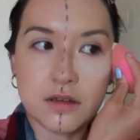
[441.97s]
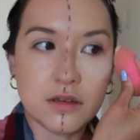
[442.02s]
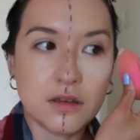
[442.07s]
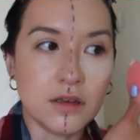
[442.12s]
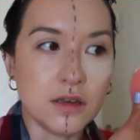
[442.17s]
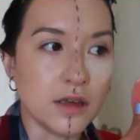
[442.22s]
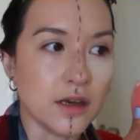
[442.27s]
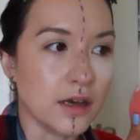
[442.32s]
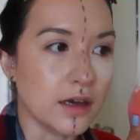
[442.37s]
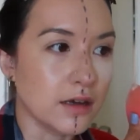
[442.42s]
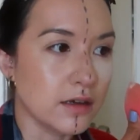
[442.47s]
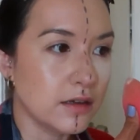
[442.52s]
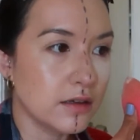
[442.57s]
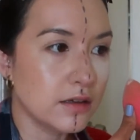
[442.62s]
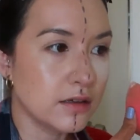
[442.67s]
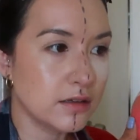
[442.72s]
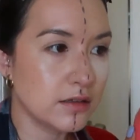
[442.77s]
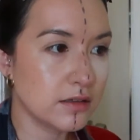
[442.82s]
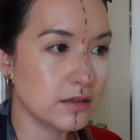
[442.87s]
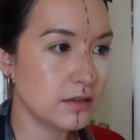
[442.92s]
Yeah,
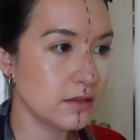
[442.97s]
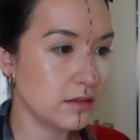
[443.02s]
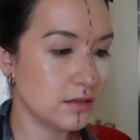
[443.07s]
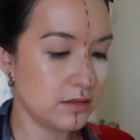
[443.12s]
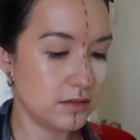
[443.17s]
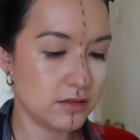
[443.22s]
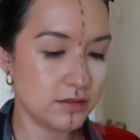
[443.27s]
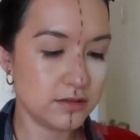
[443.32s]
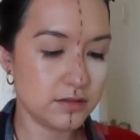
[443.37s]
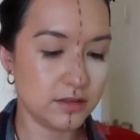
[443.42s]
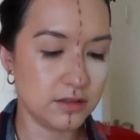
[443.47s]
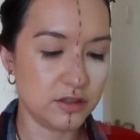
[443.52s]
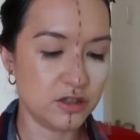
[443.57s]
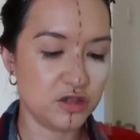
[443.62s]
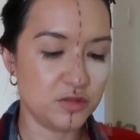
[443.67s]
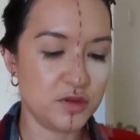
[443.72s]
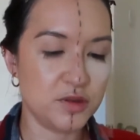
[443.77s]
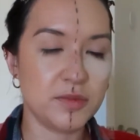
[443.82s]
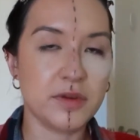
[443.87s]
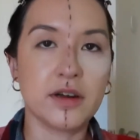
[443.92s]
it's a
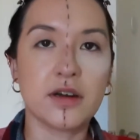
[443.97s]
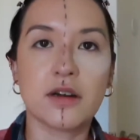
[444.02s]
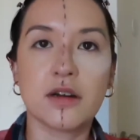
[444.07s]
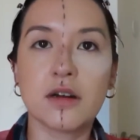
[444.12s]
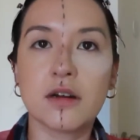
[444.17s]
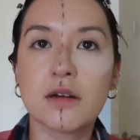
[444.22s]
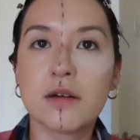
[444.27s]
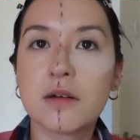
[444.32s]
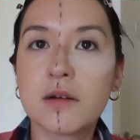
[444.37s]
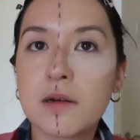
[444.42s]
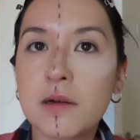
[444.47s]
little bit better.